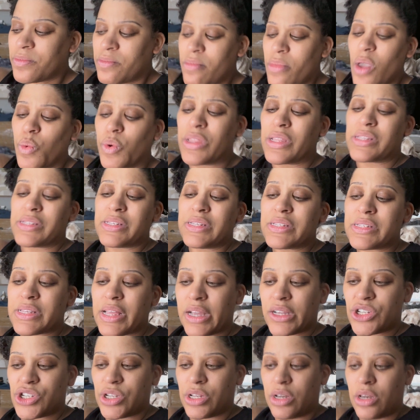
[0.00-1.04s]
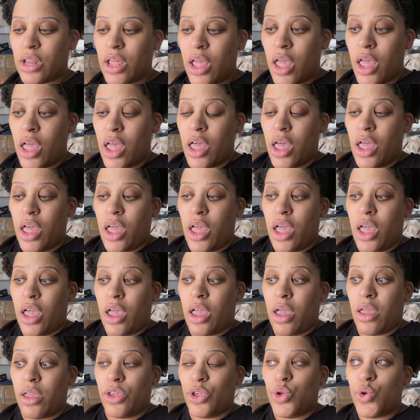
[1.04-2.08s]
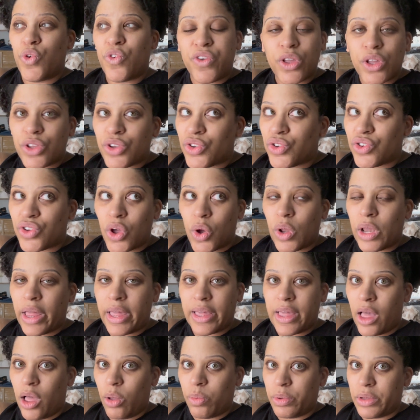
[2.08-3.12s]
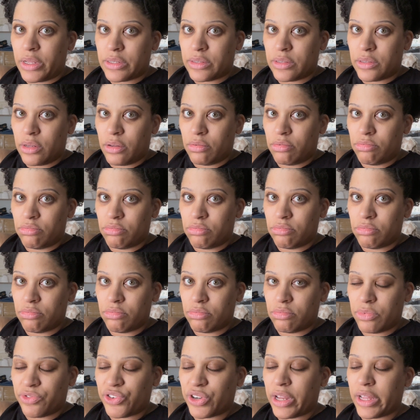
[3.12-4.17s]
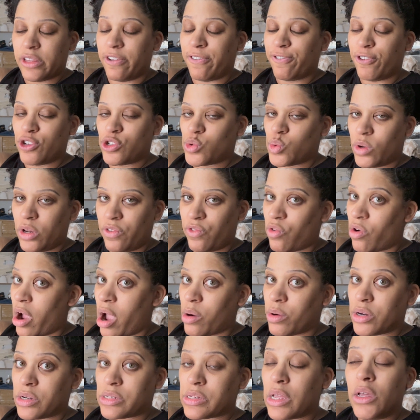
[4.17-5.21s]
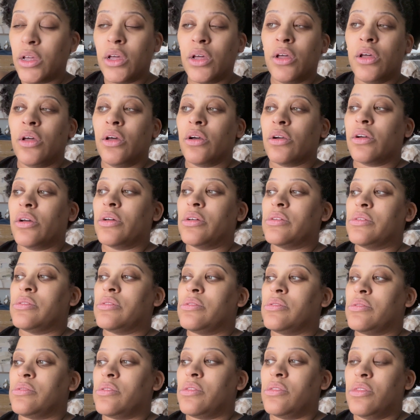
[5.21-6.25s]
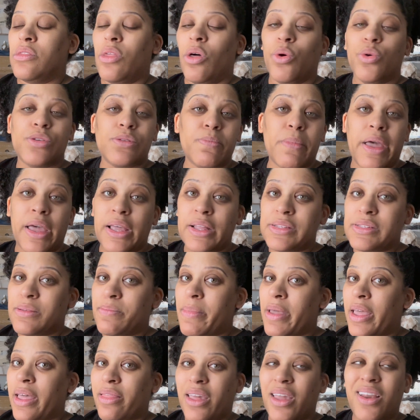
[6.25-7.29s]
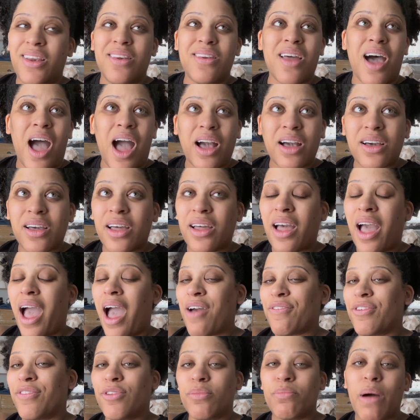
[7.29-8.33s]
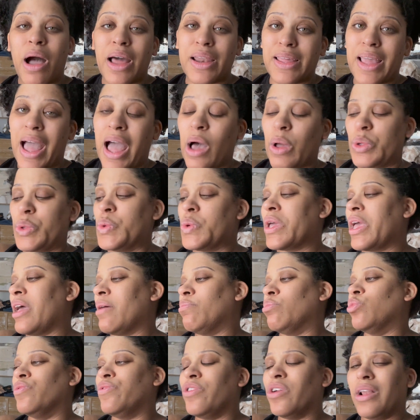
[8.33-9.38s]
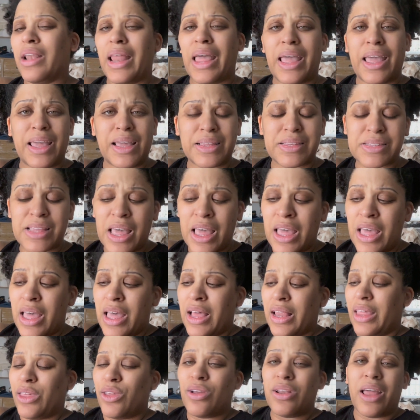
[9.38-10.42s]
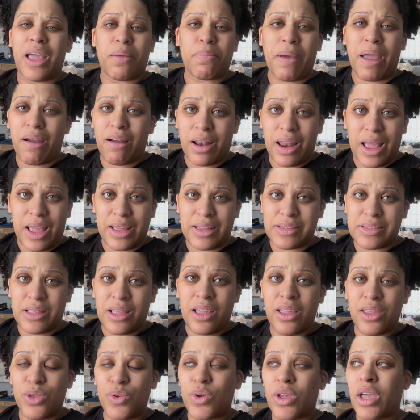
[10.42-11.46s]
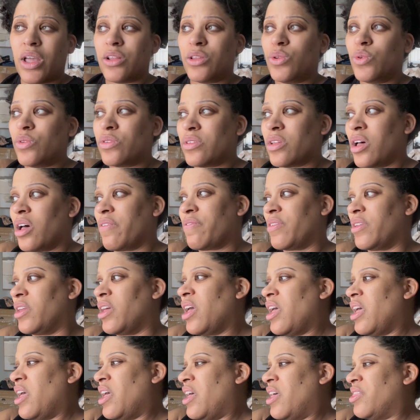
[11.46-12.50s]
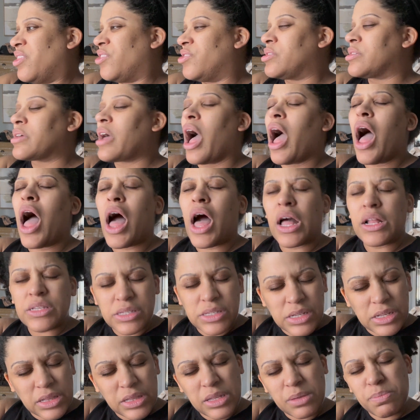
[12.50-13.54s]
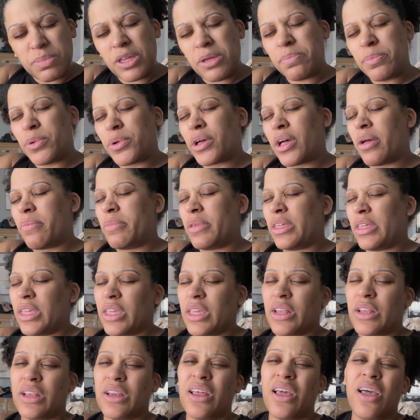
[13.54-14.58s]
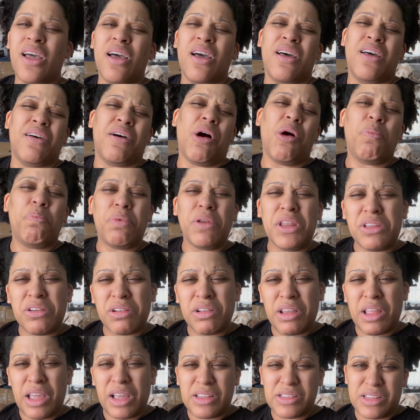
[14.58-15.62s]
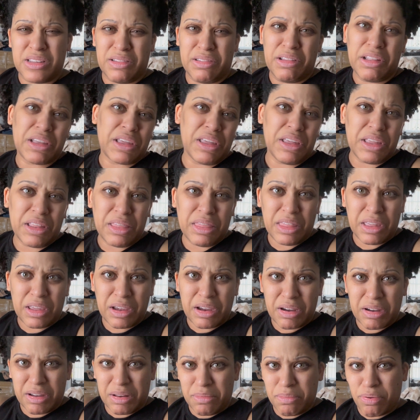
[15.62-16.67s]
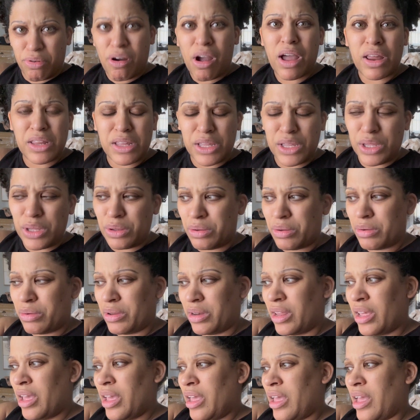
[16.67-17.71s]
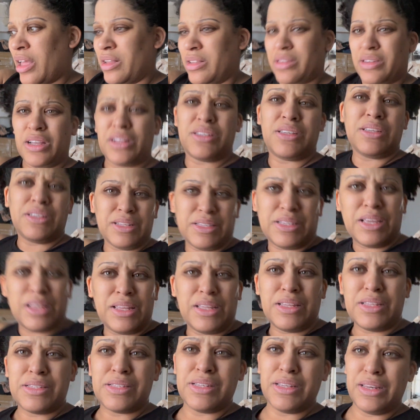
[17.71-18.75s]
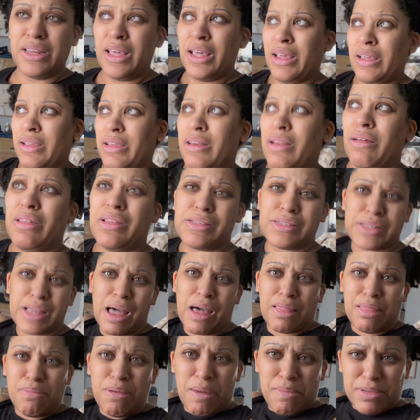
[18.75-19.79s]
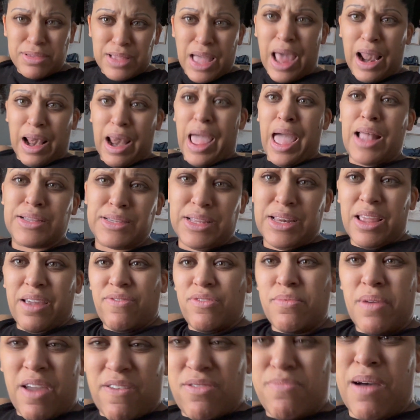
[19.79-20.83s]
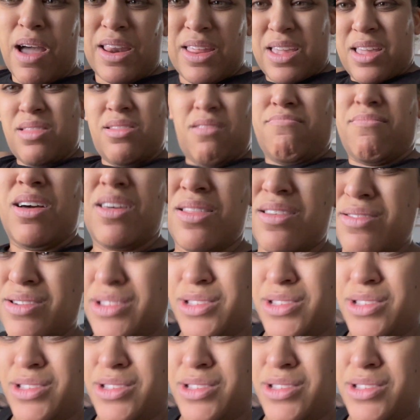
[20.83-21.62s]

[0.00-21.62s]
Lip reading: with a C-section, you feel so like helpless for like the first 24 hours, because those meds, man, they knock half of your body out. You can't move your legs, like you're like paralyzed, and you can't do stuff, and there's constantly people coming in and opening your legs and looking in there and prodding you and touching your titties, and this is how the baby's got to latch, and everybody and their mother is